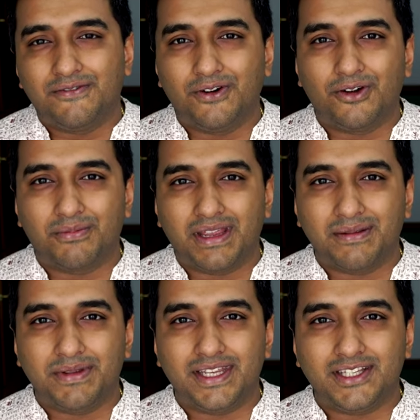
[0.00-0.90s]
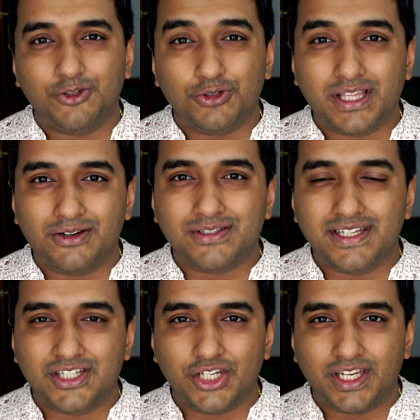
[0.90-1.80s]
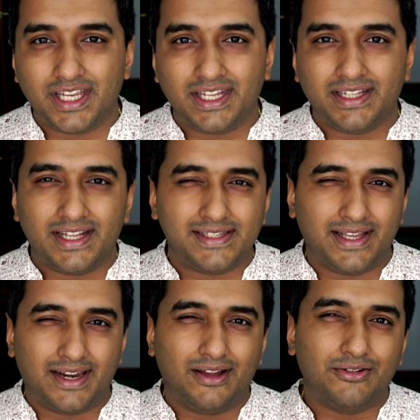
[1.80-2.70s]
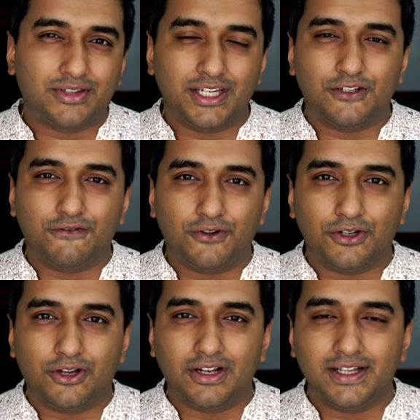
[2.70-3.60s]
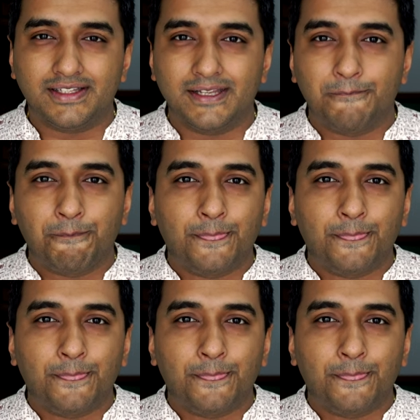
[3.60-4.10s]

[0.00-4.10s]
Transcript: for maybe 2,000 shinge. That's around $3 to $4.